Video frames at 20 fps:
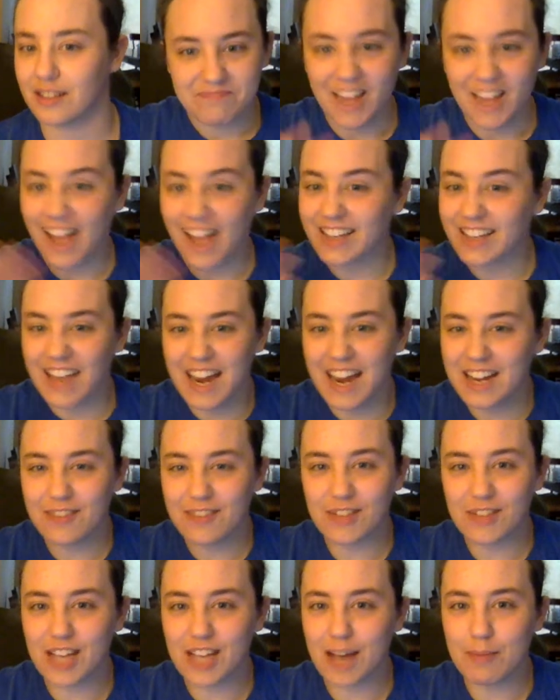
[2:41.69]
I can't
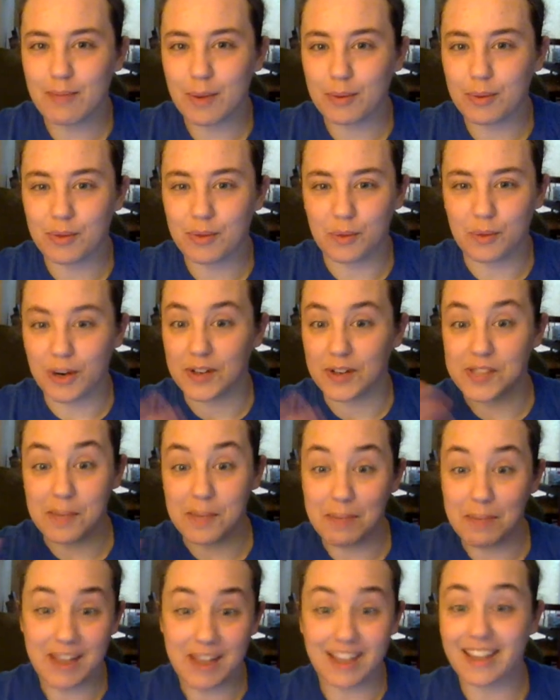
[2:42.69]
even come up with words.
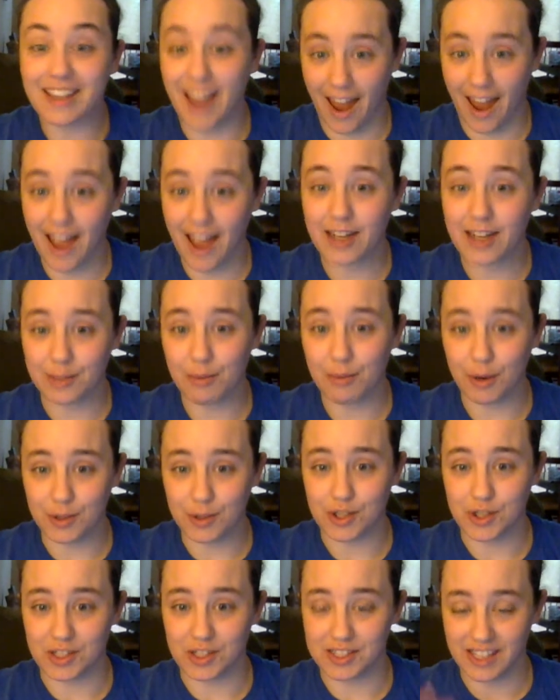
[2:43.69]
I'm making hand
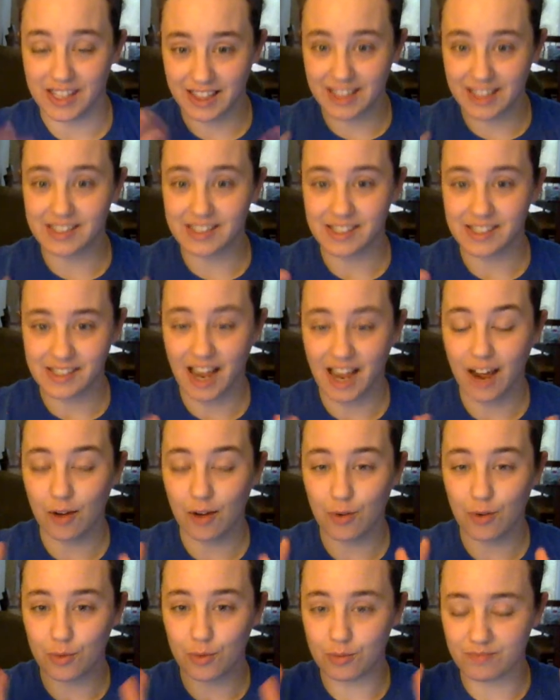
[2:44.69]
motions. Like, this is
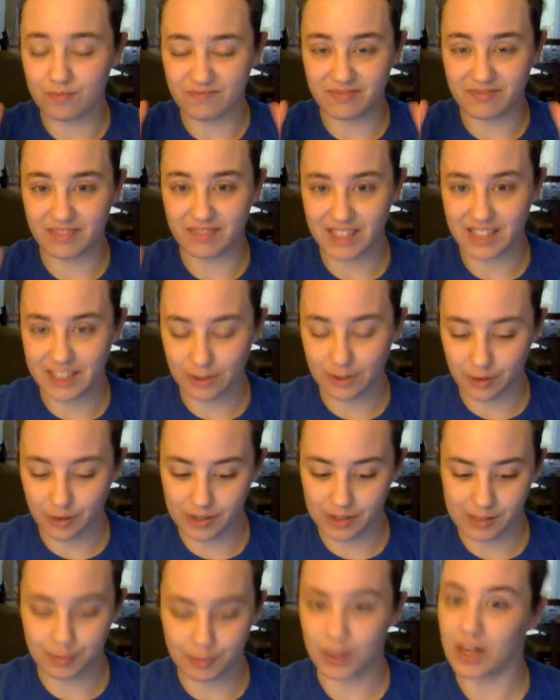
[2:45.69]
how little
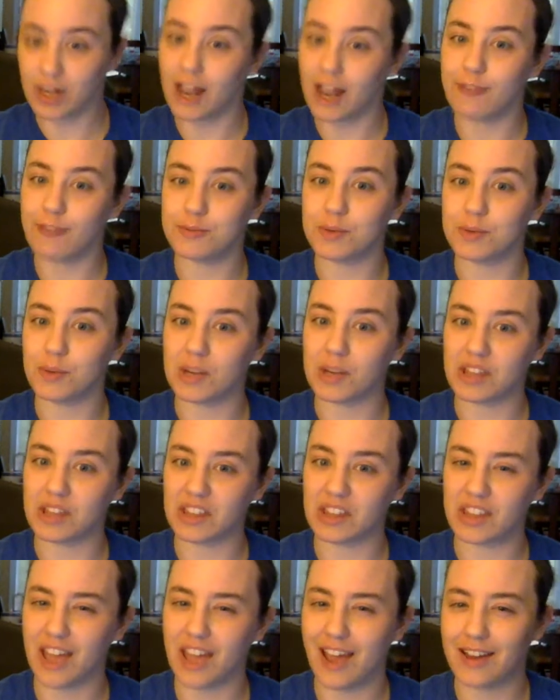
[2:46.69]
this book left me with at
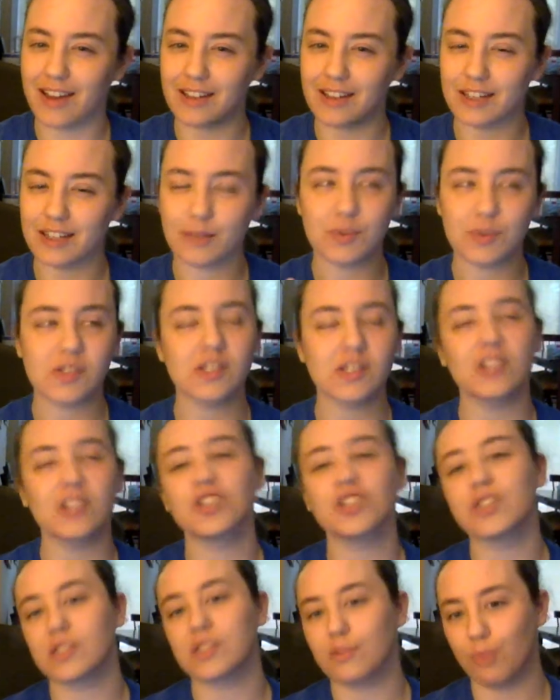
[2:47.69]
the end, and it was such a
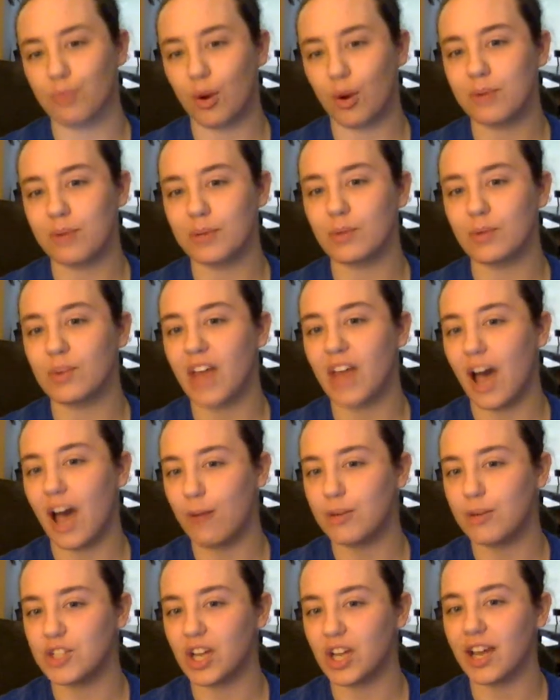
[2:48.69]
disappointment with how
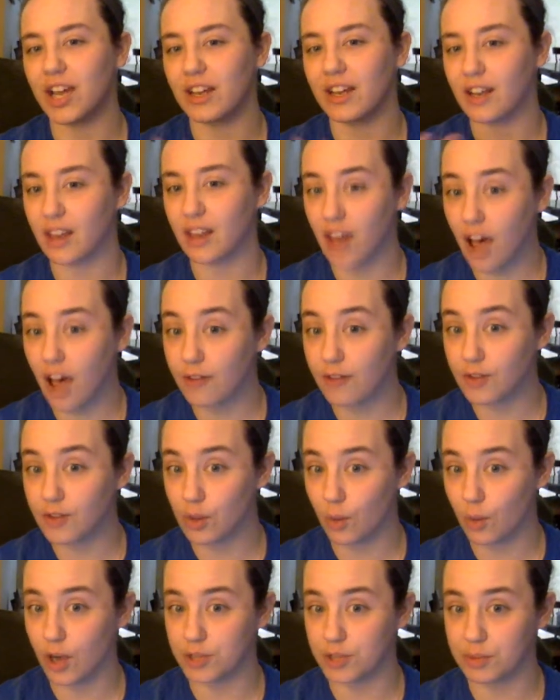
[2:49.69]
much I had loved The
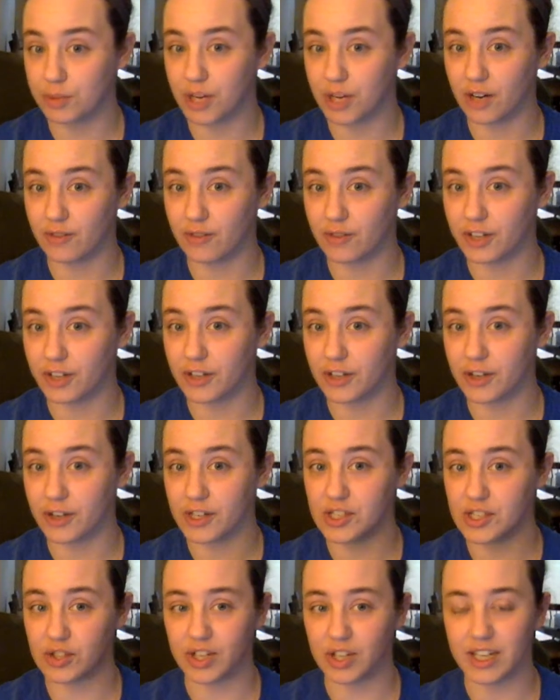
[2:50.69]
Watchmaker of Filigree
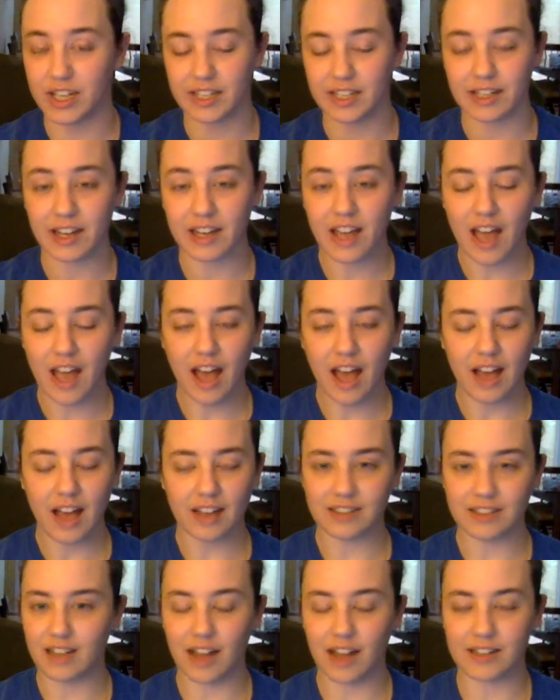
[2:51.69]
Street
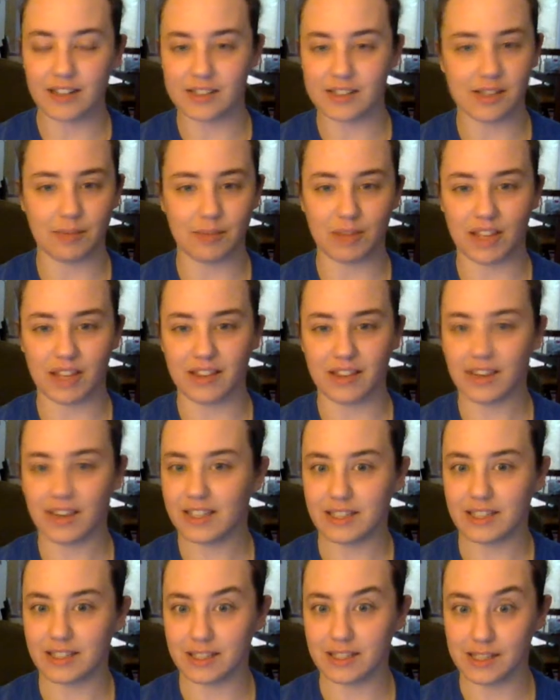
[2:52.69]
and gotten something that I
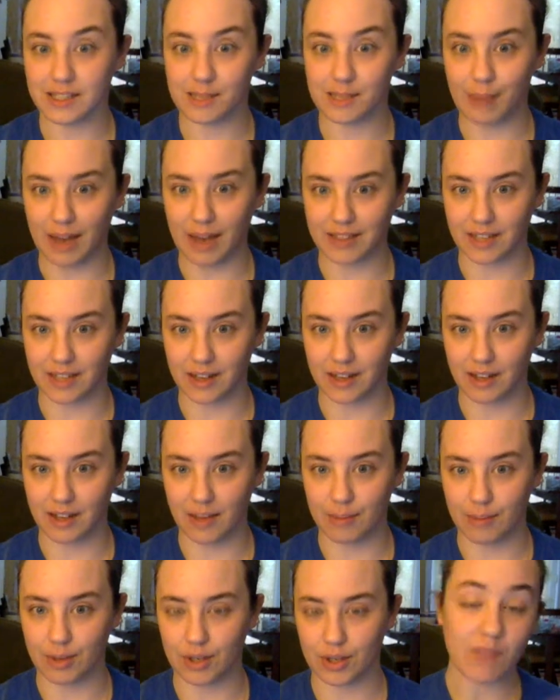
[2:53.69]
didn't expect out of
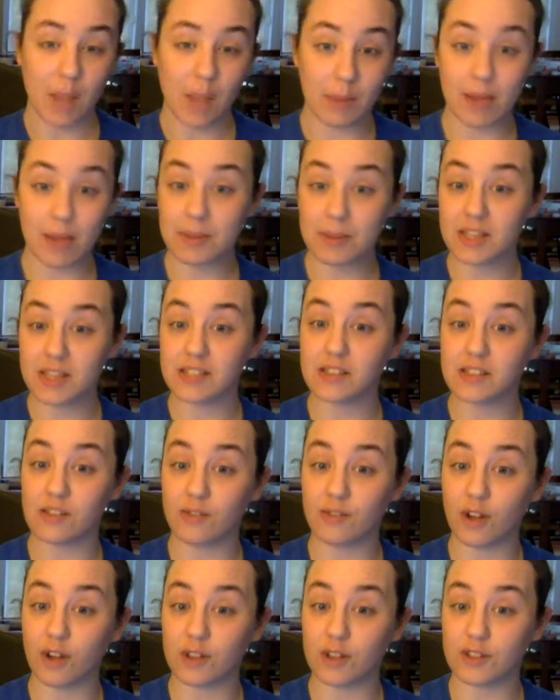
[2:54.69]
that book. Maybe this is a
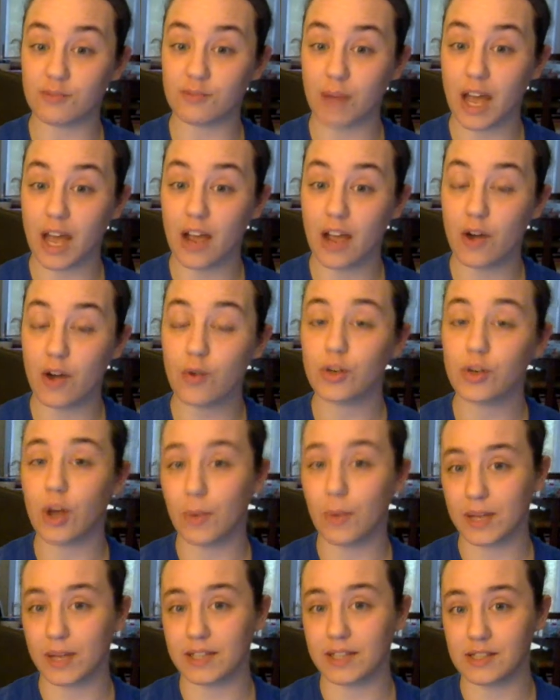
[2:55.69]
fault of my own
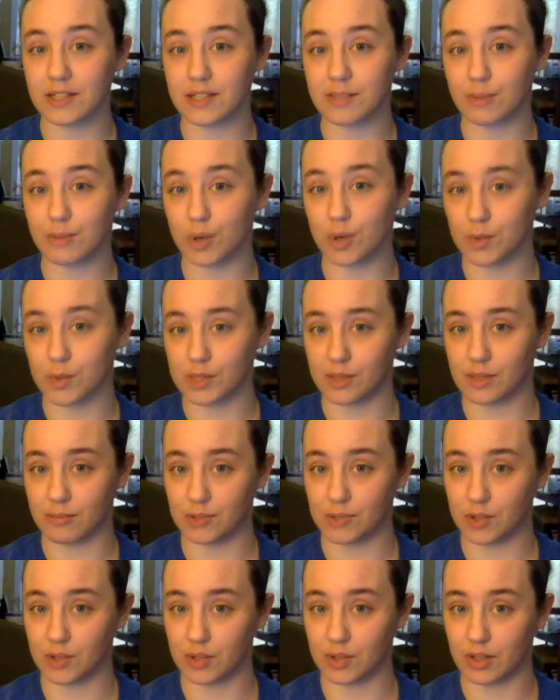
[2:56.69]
going into this book with some
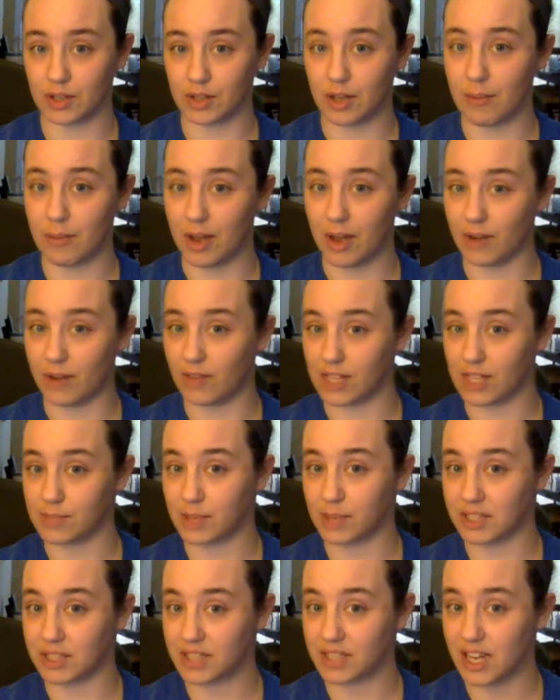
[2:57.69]
certain amount of
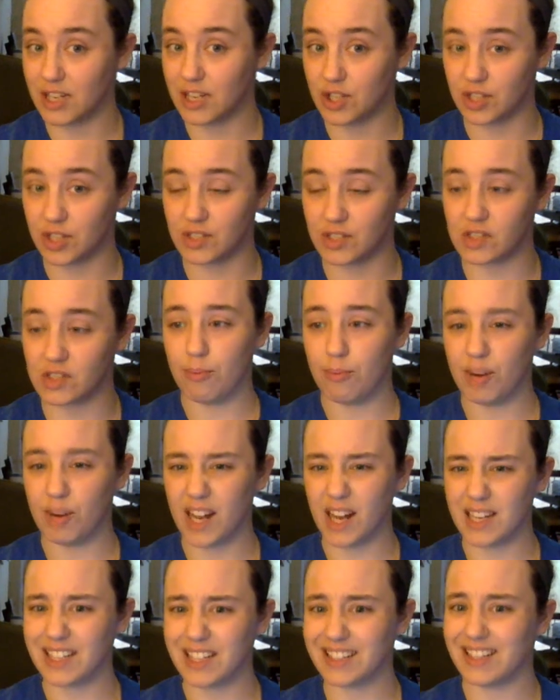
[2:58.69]
expectations, but
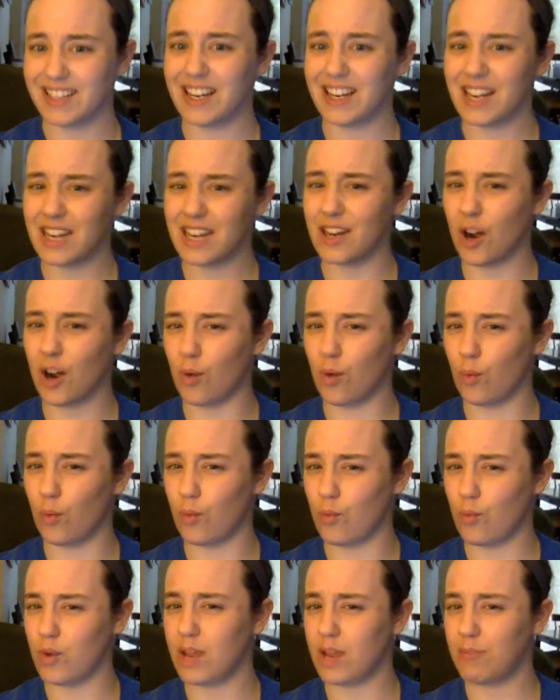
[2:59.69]
I didn't need a
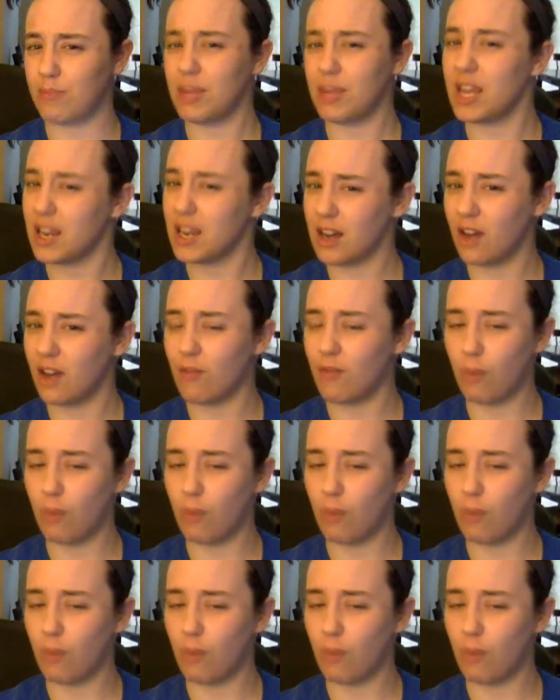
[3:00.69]
repeat of